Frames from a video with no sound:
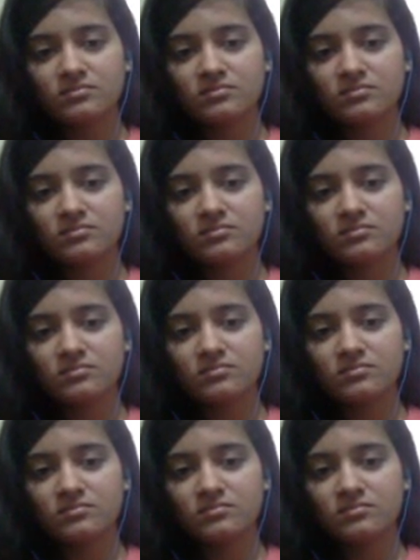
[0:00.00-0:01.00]

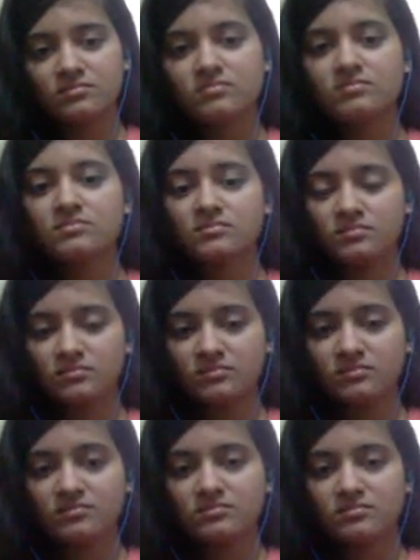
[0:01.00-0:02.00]

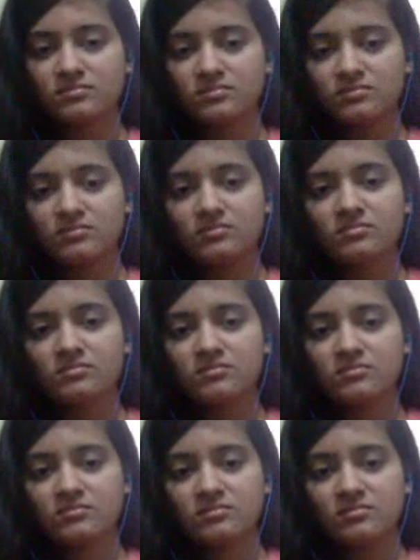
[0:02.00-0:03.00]

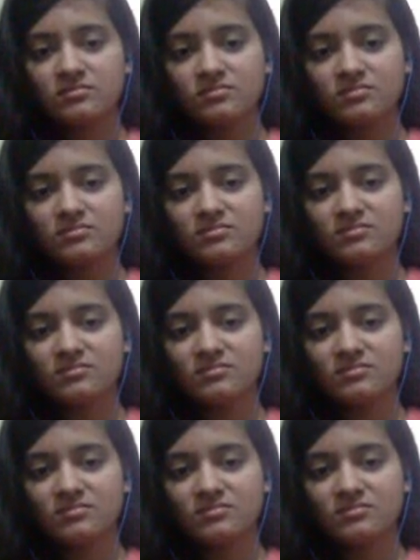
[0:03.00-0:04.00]

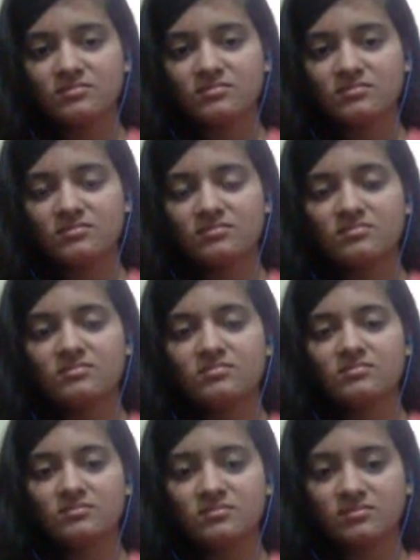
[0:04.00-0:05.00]

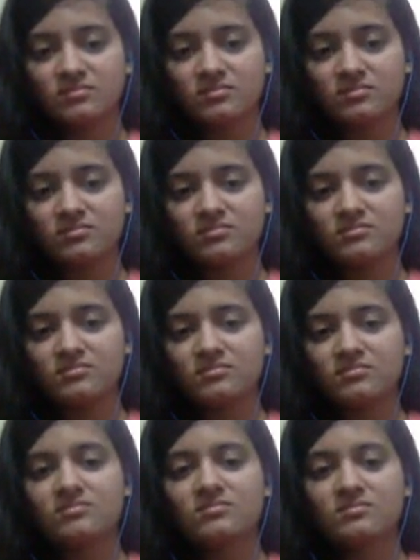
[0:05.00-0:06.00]

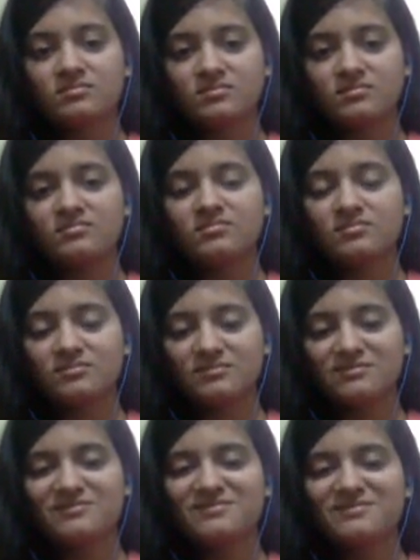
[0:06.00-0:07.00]

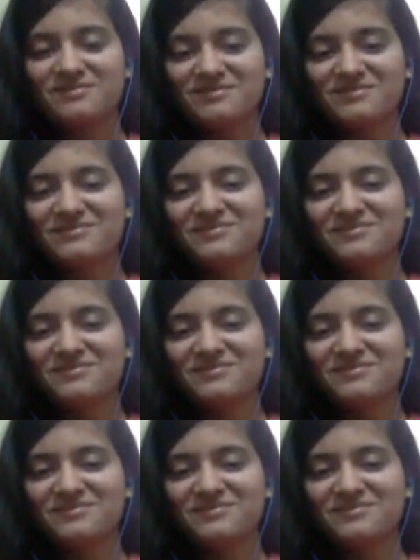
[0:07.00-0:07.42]
(not speaking)